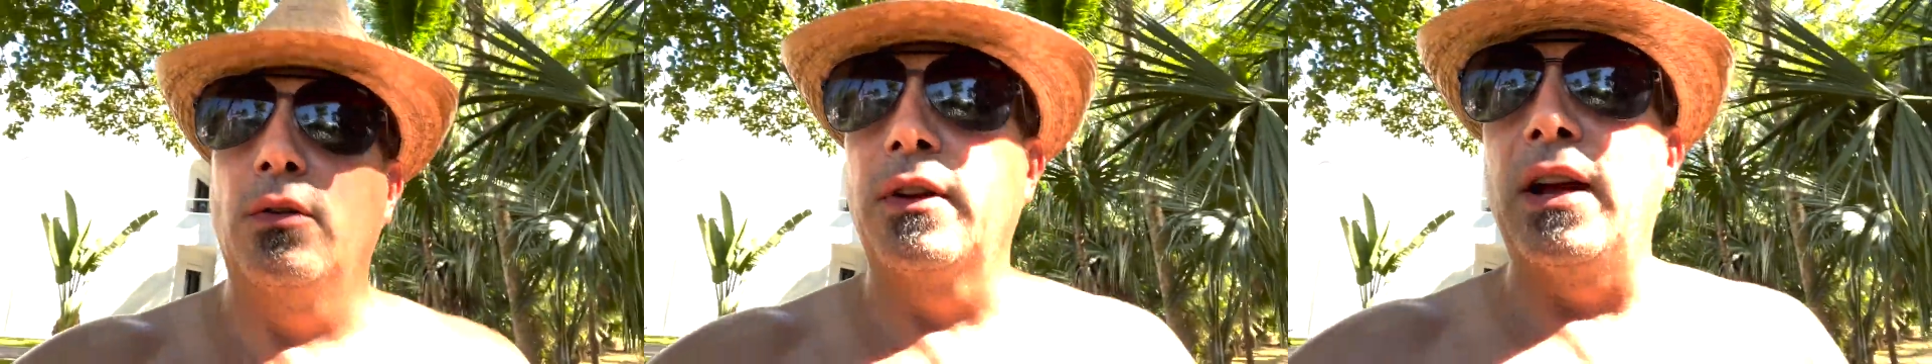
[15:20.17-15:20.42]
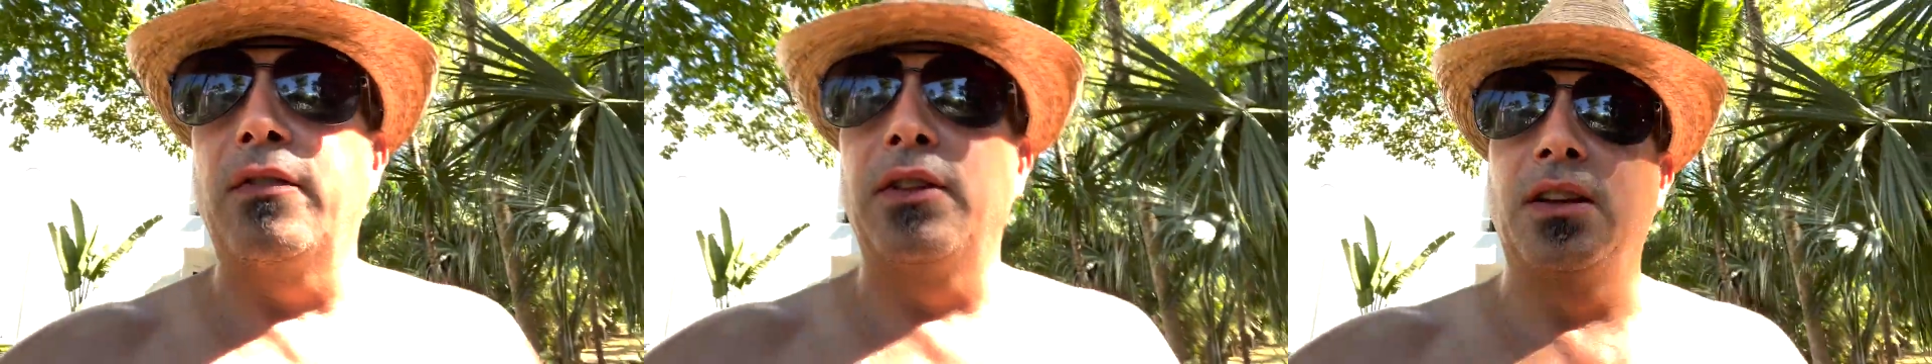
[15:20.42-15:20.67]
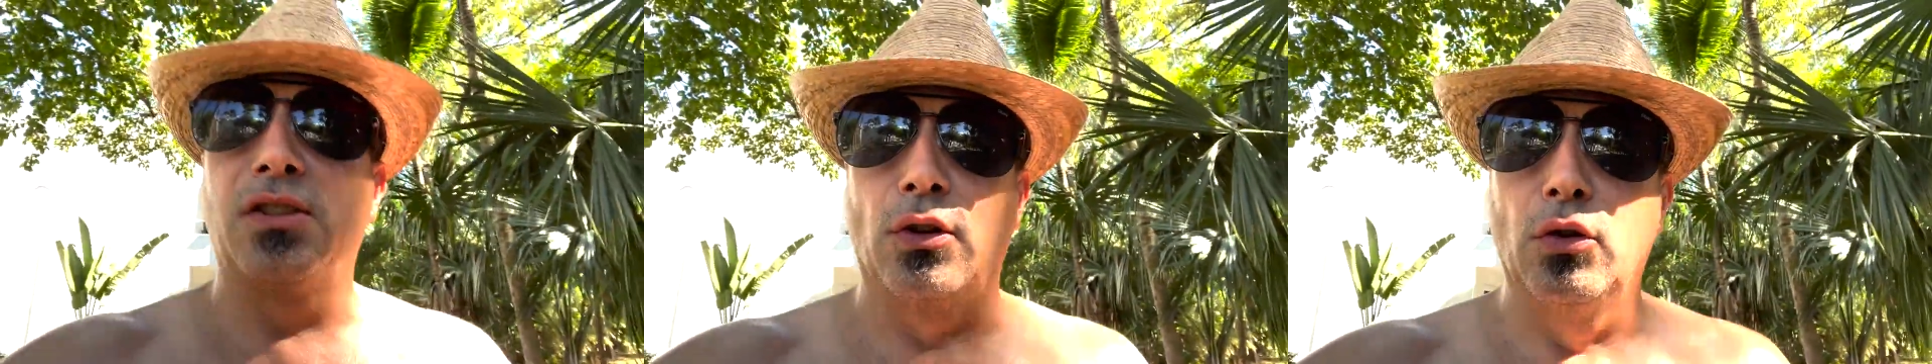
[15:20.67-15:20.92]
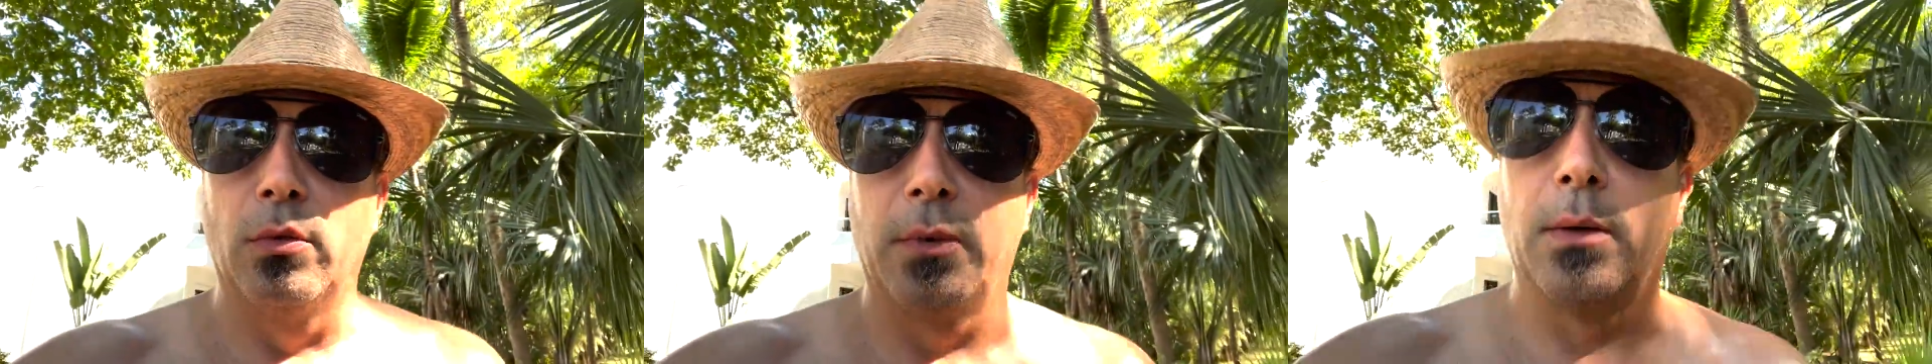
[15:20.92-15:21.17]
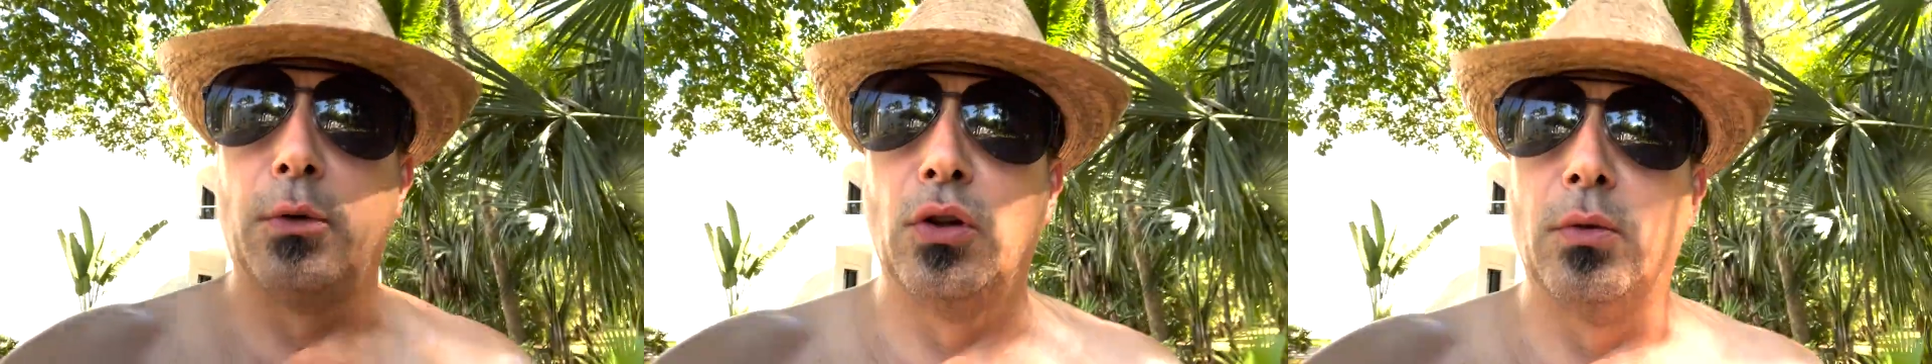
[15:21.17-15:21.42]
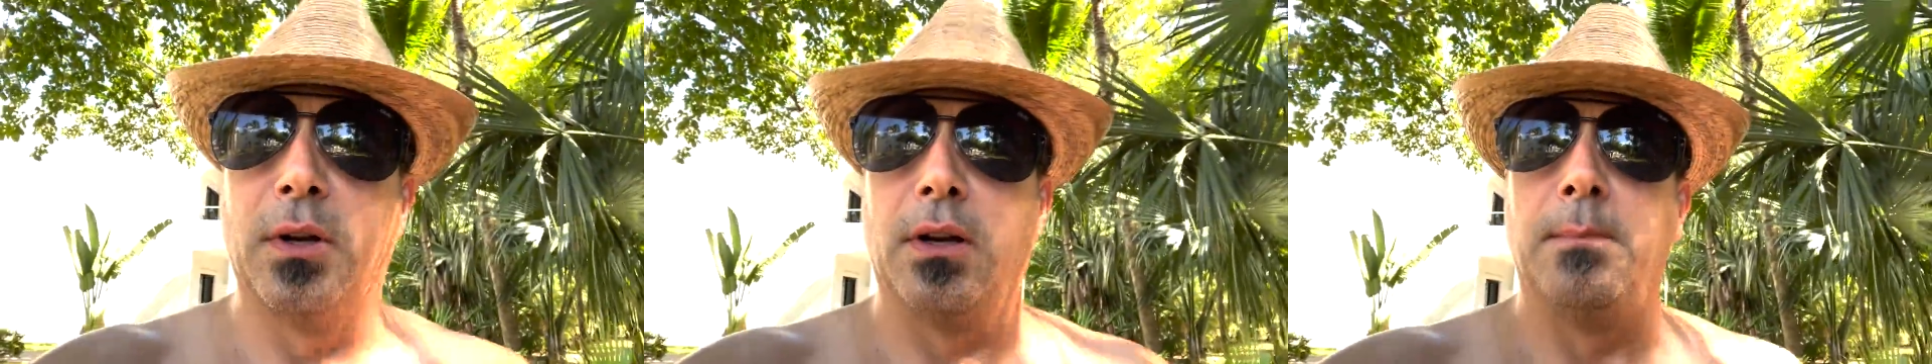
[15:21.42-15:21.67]
everything's aluminum,
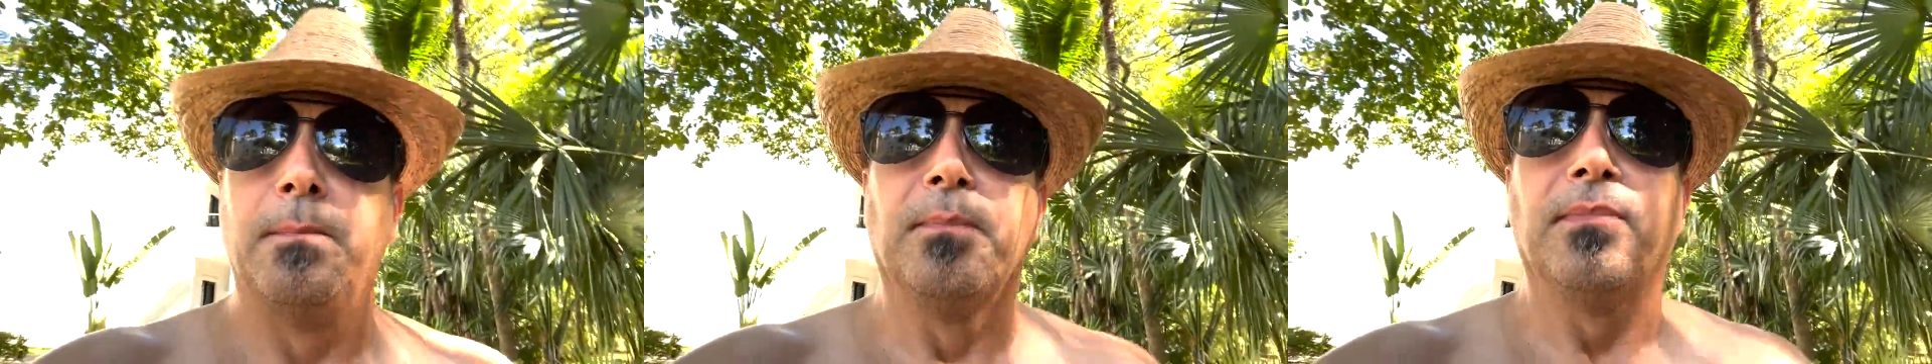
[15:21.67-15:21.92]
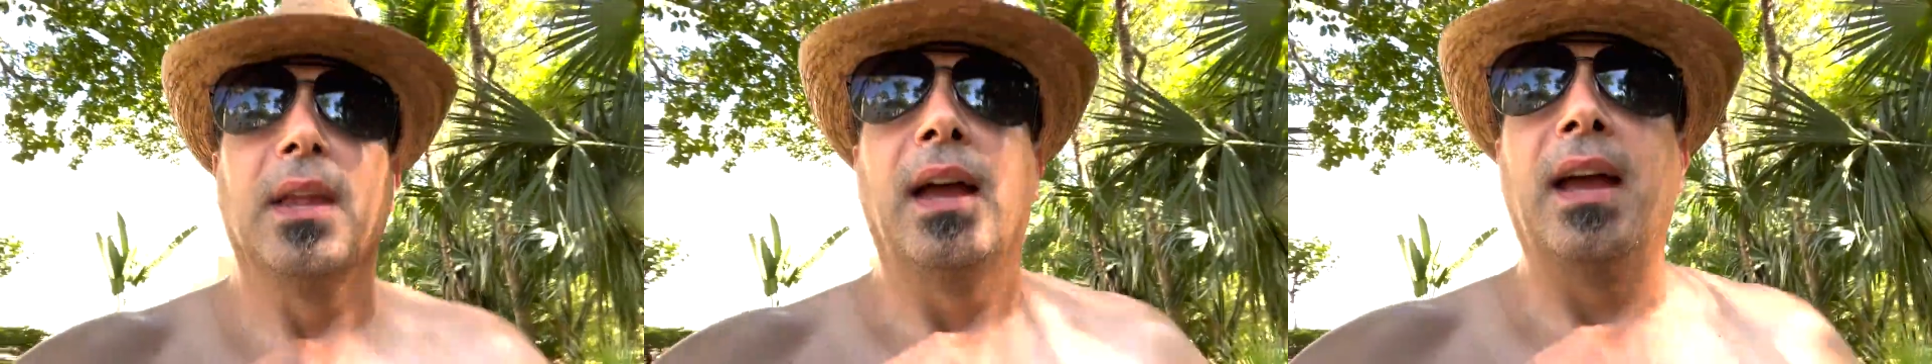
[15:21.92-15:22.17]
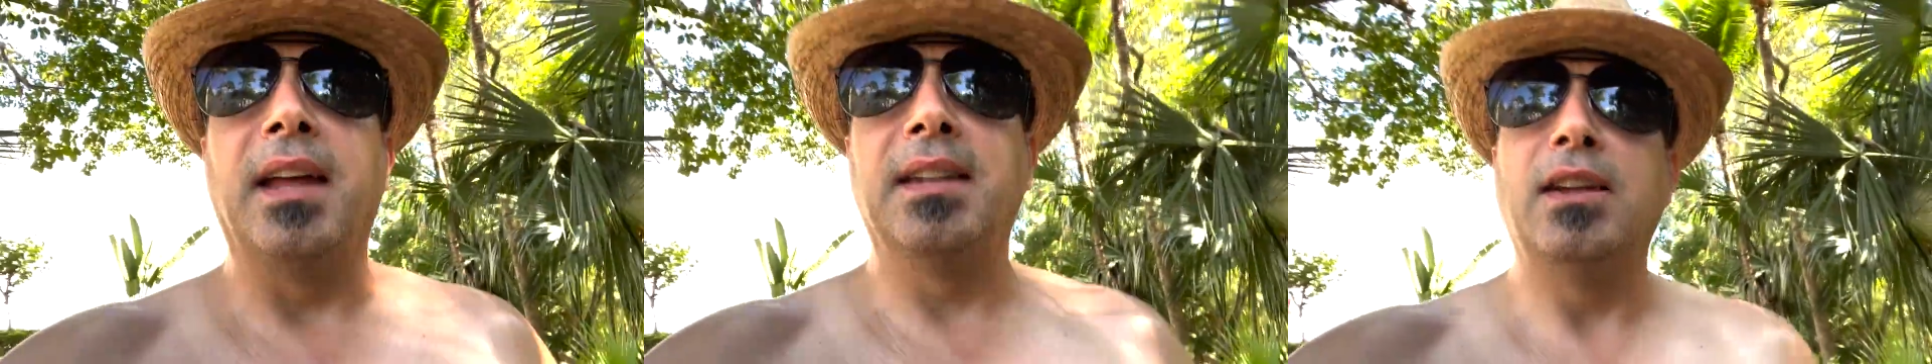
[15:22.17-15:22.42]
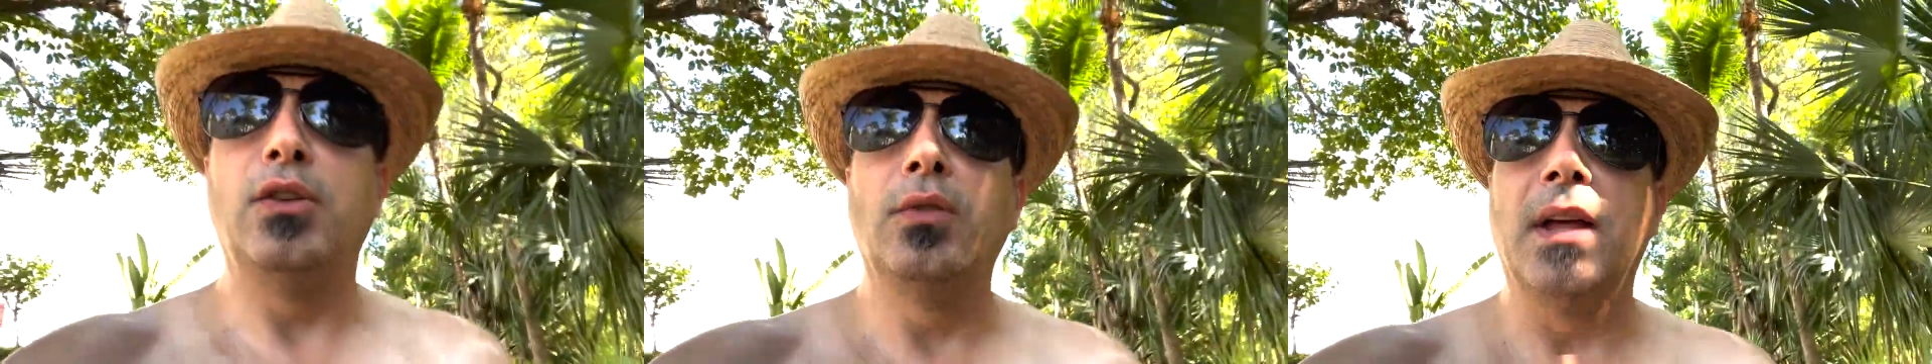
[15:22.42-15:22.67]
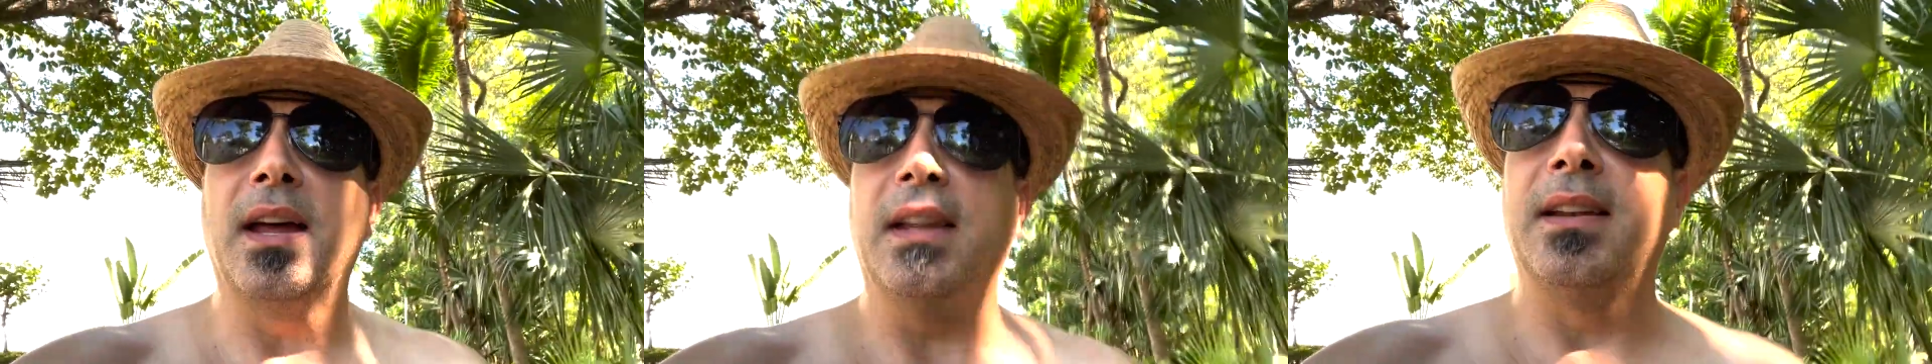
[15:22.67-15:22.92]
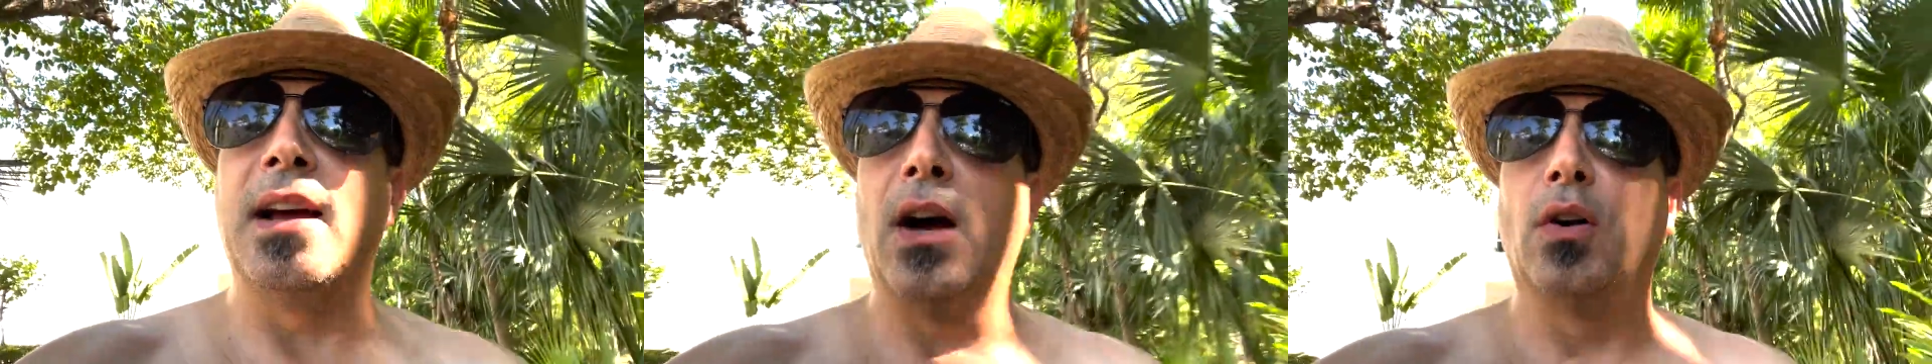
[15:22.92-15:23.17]
aluminum. And they do that
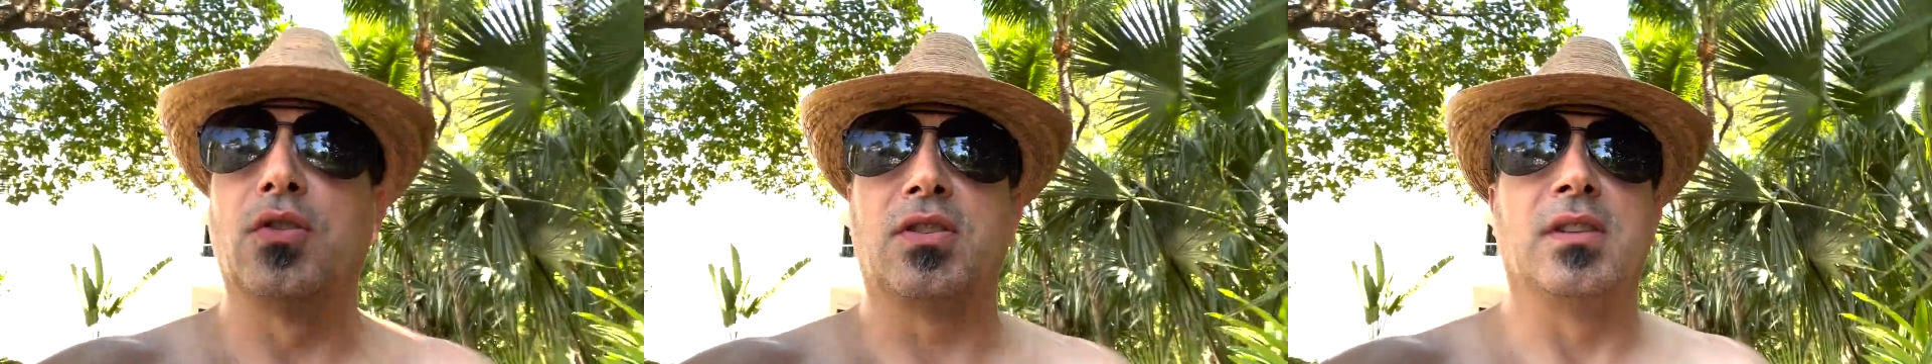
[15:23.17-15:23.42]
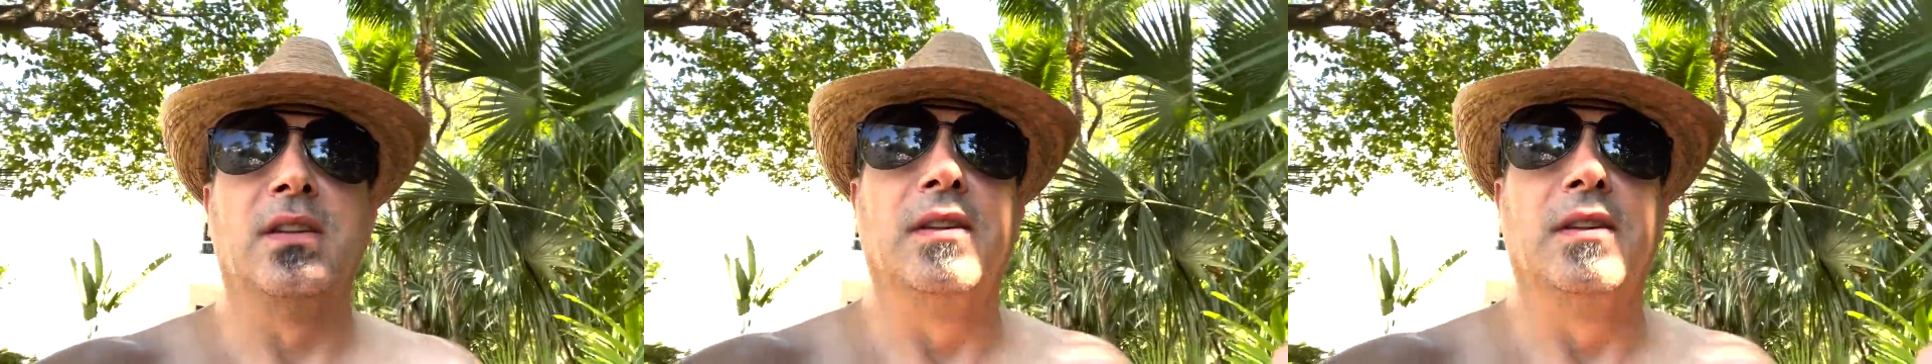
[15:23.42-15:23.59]
in-house